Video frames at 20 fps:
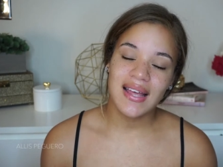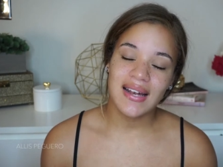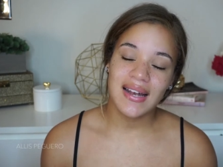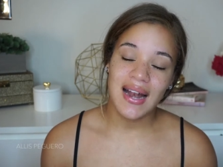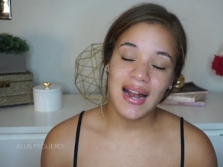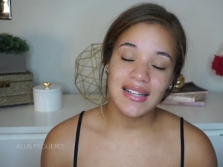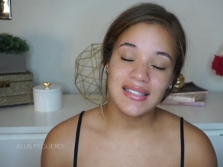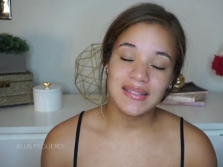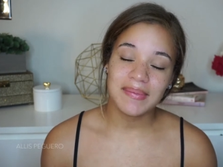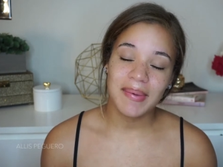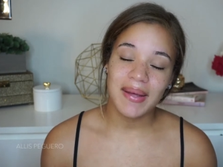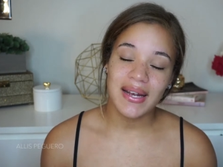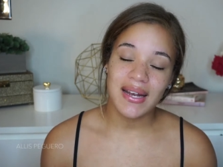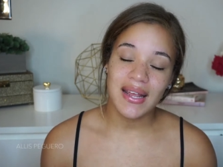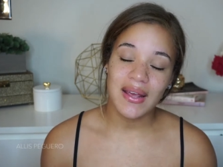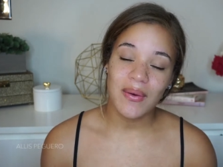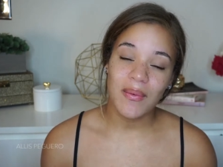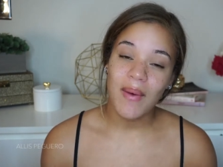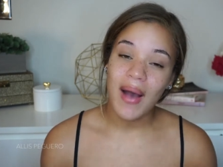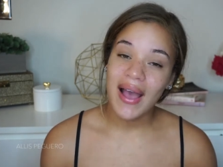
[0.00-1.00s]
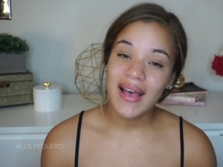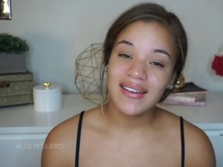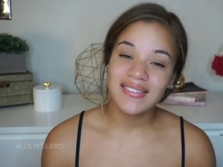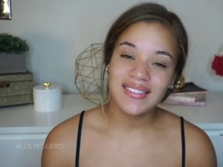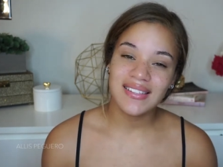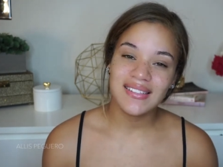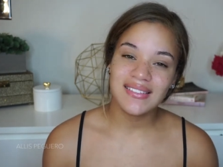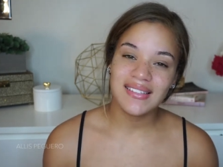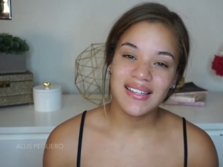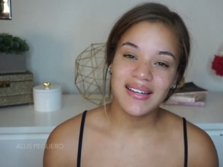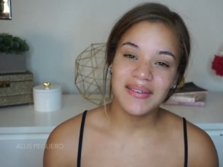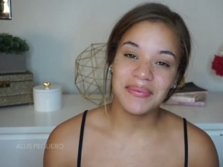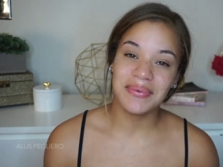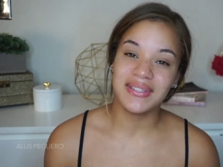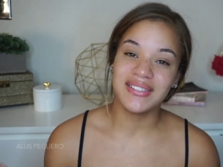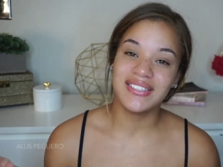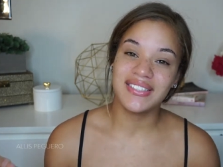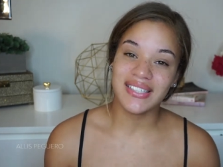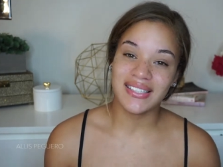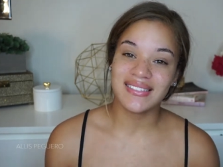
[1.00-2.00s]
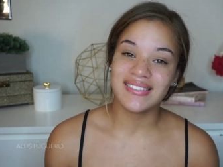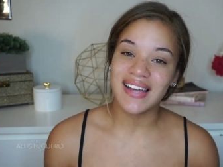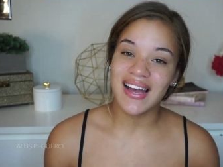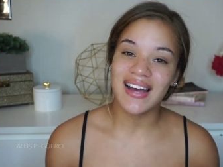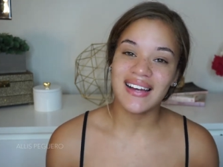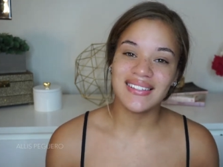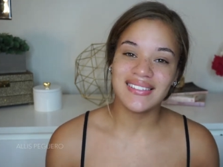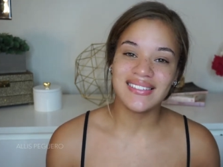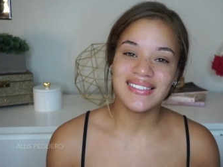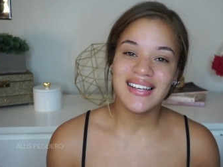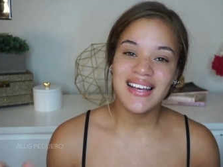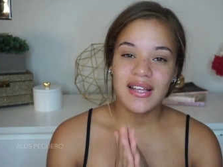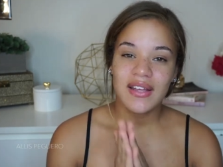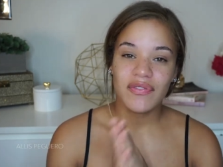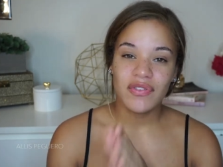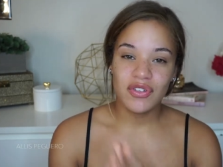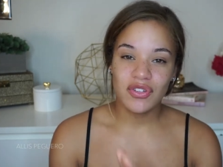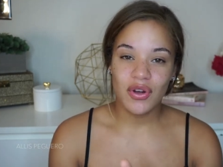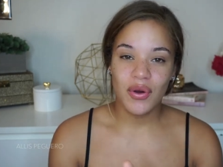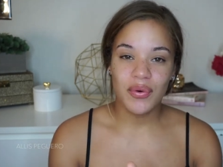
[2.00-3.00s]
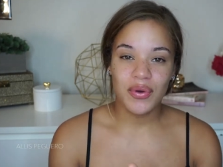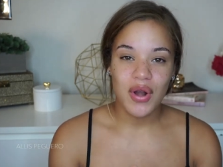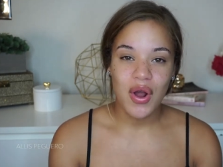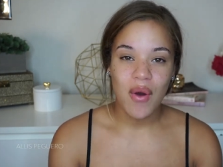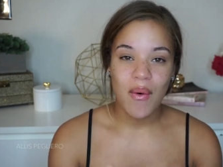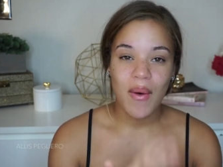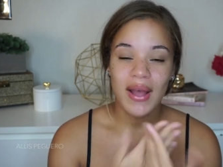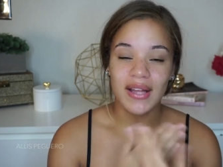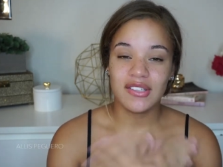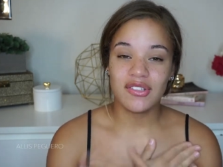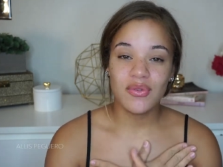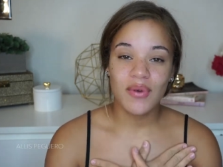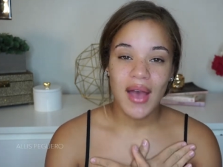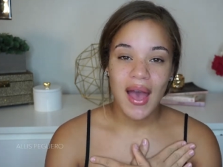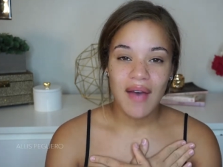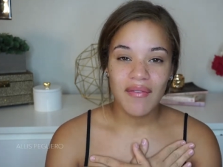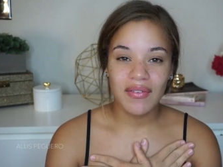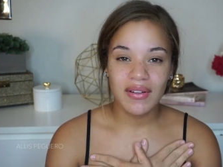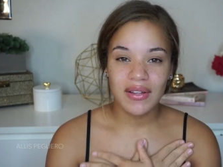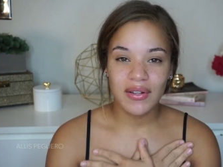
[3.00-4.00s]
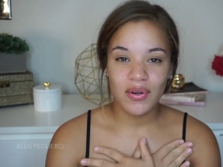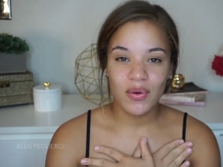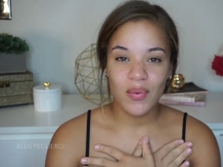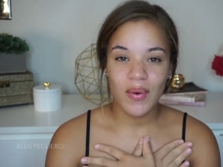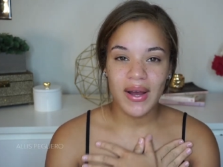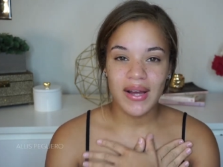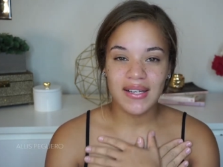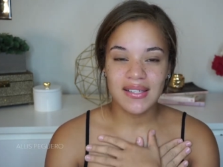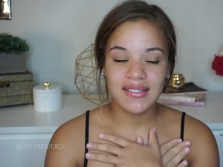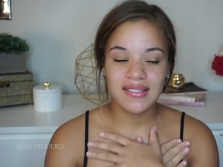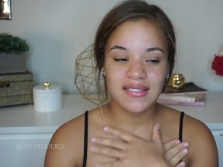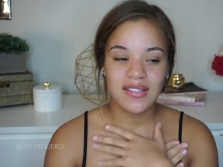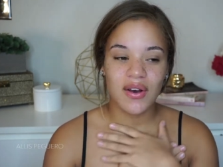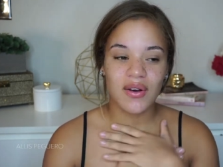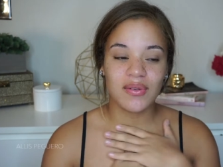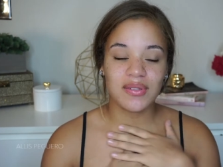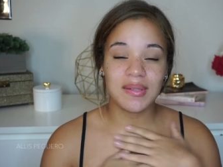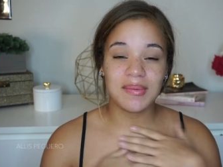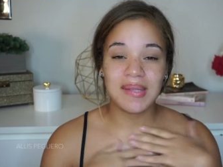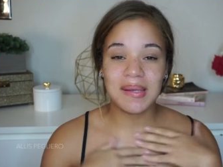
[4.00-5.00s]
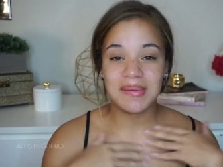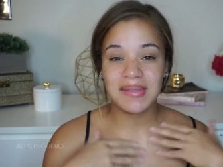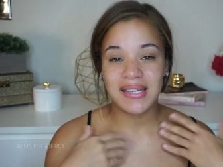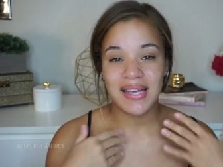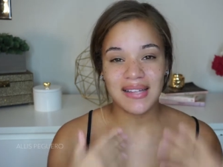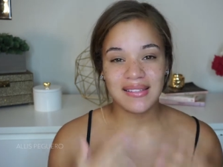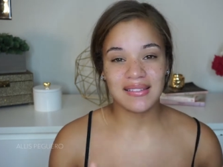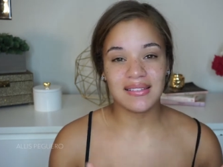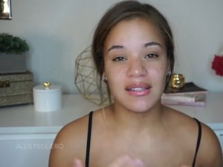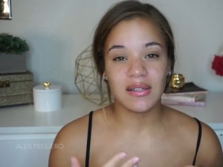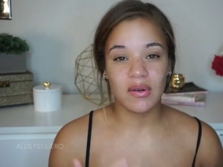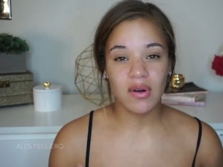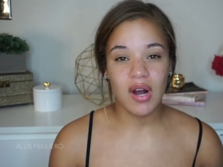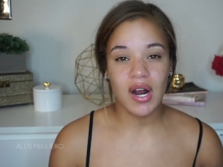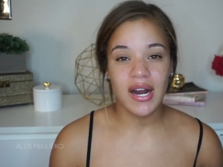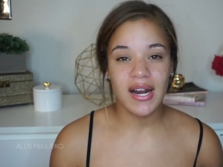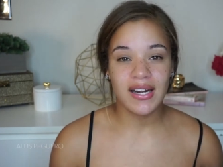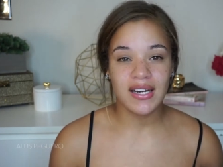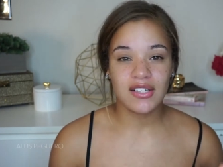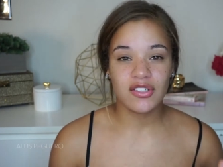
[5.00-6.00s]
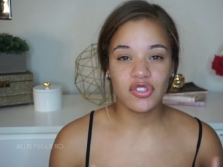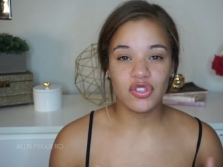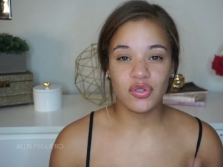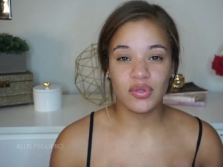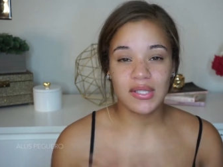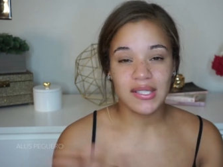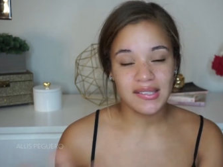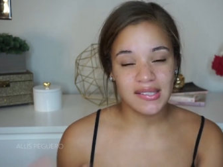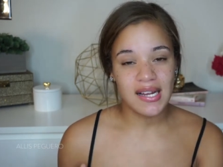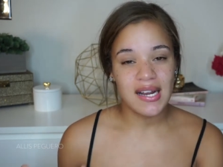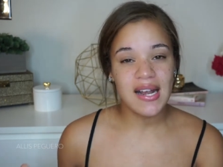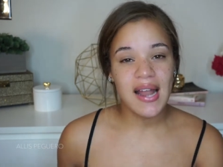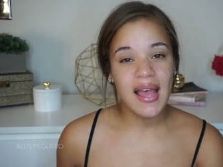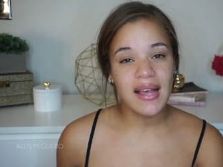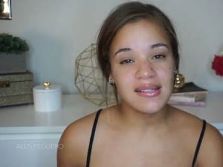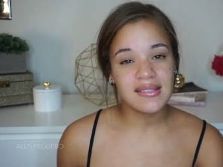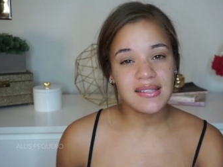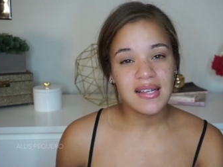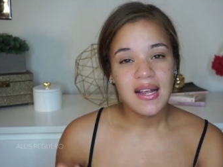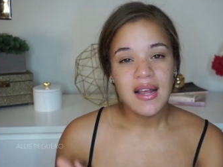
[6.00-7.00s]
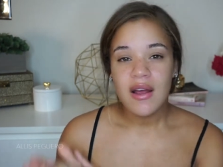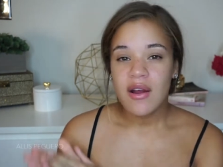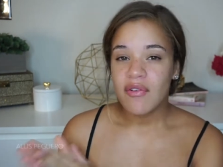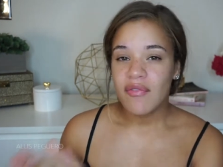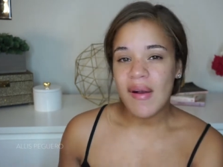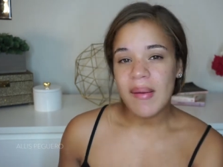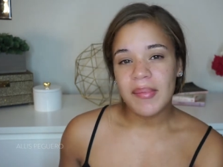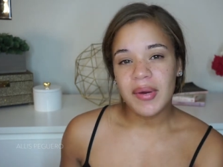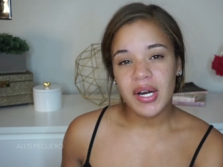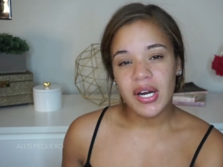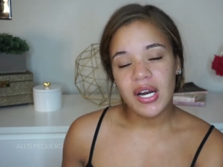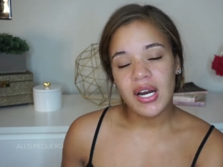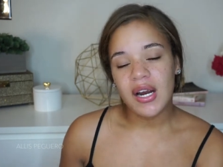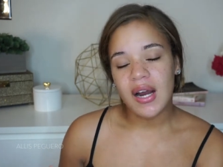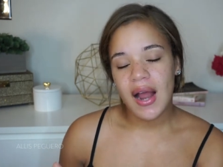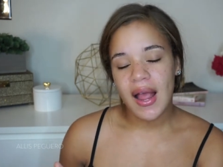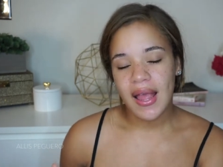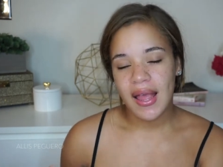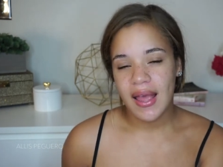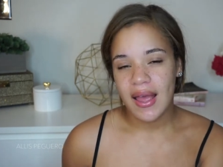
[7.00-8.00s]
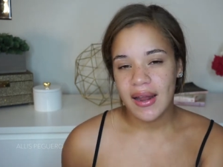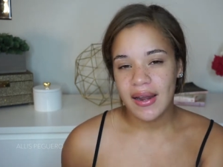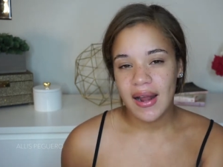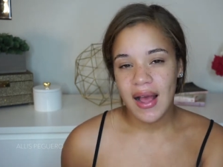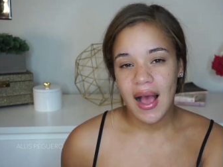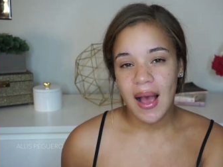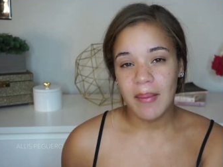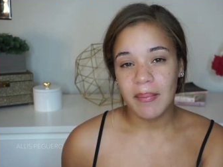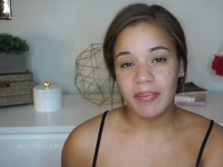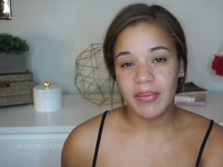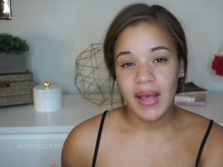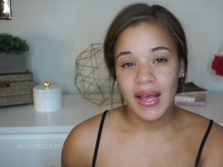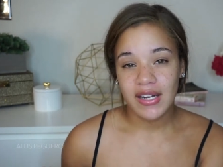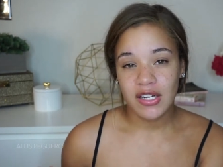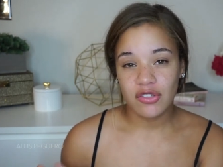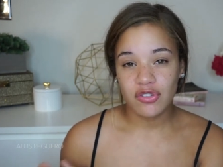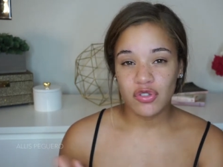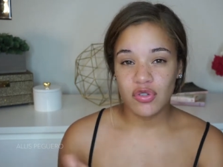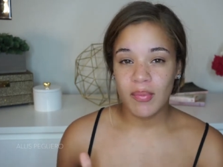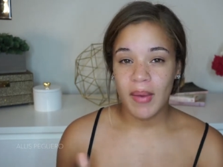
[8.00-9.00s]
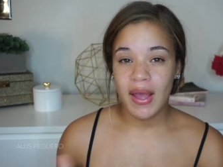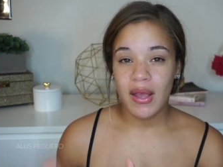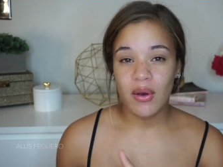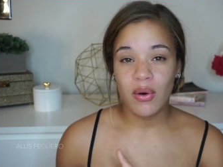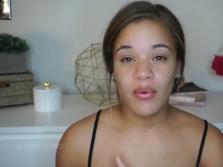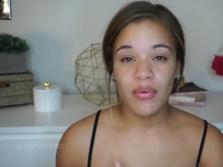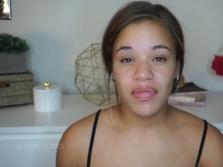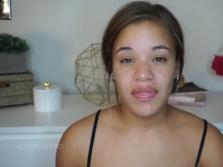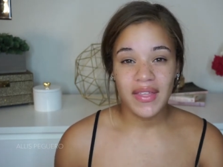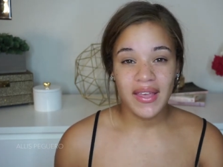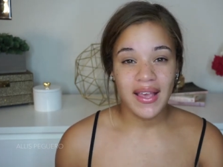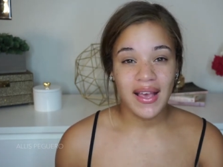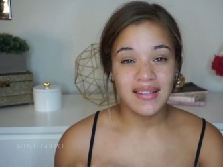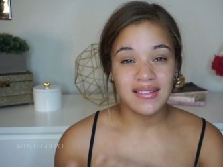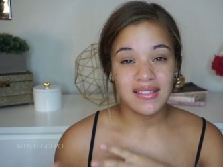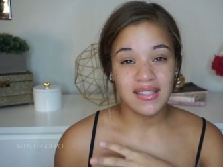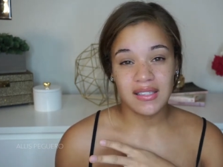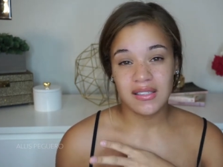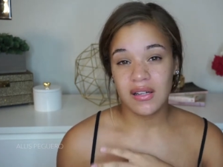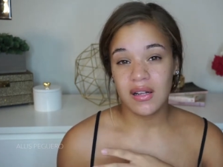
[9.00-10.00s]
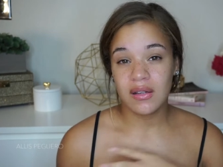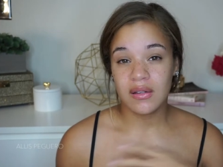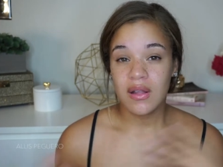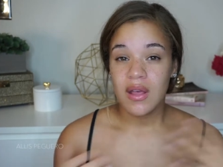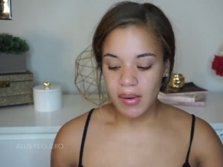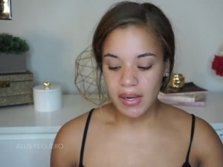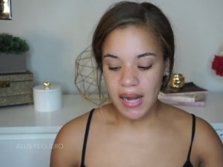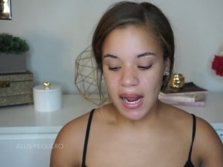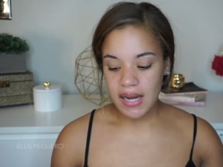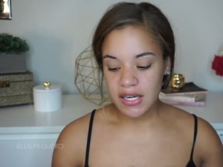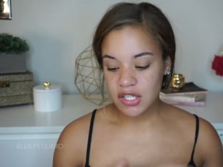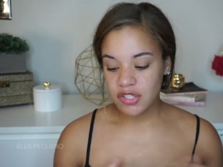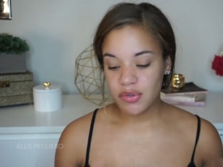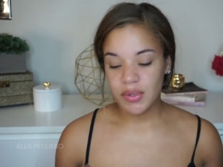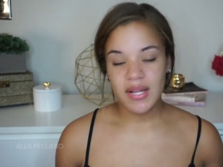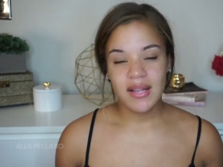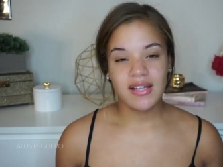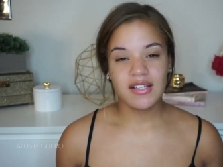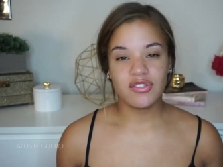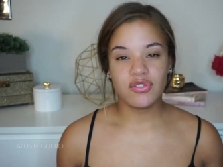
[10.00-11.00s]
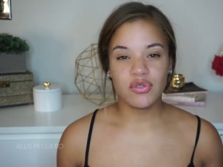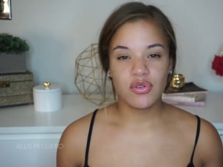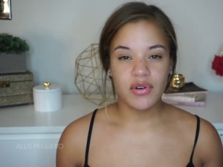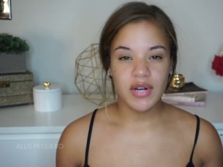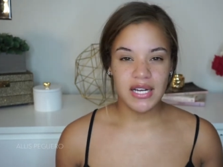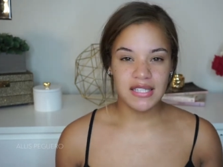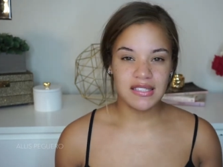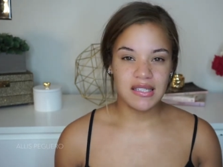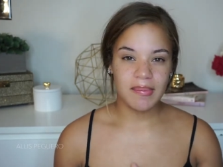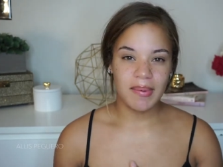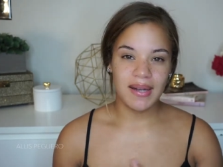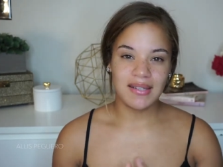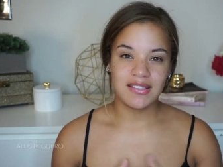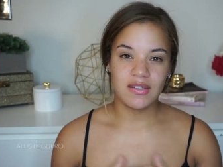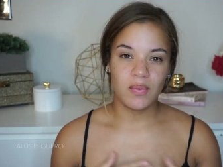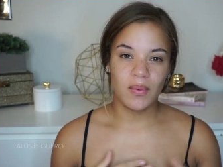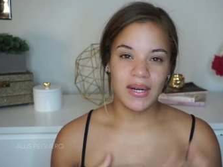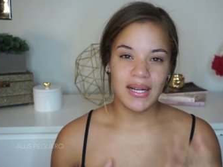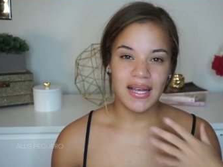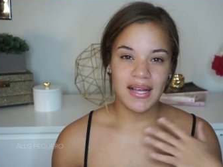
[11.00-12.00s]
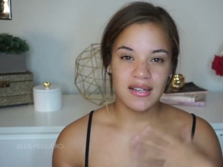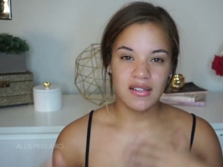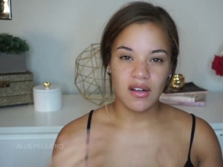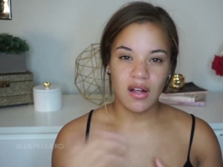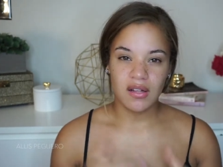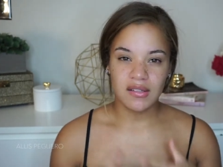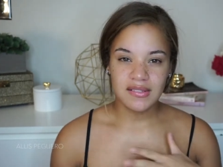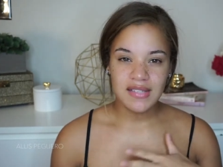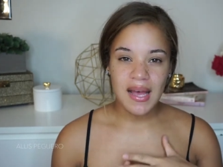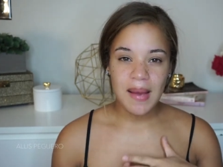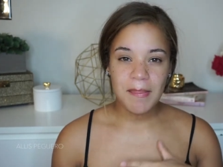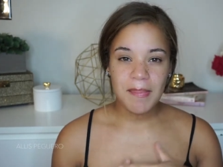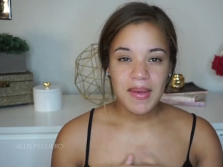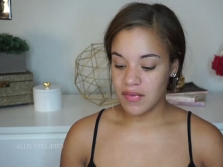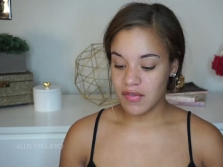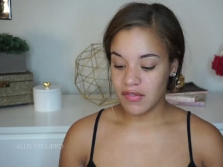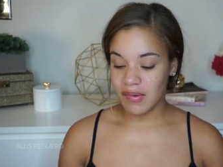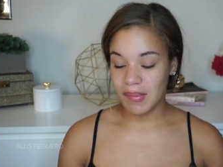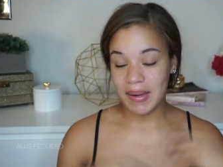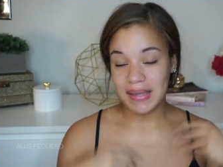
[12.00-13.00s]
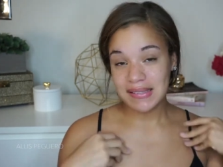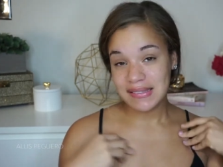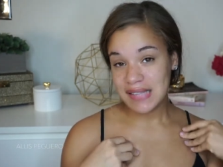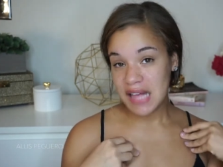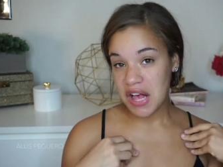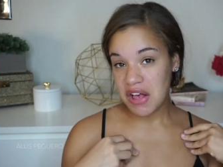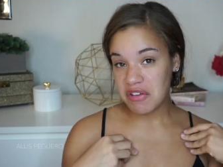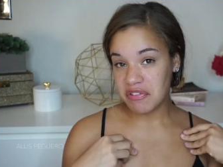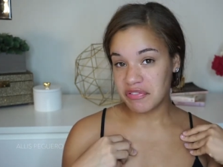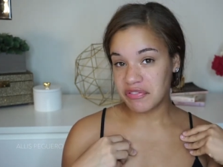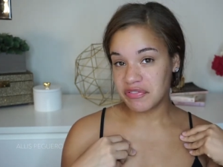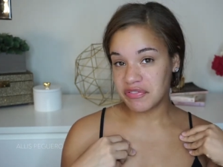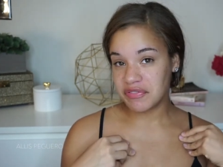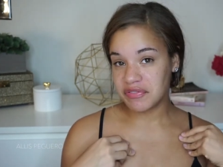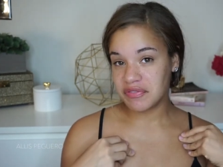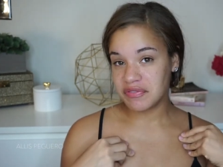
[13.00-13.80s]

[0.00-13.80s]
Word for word: and it has been a while since it was just us. If you don't know, I do have a little one, so sometimes it gets a little hard to disconnect from her and um kind of do my own thing as an adult. We're not gonna do anything too crazy, but I did want to get dolled up for myself,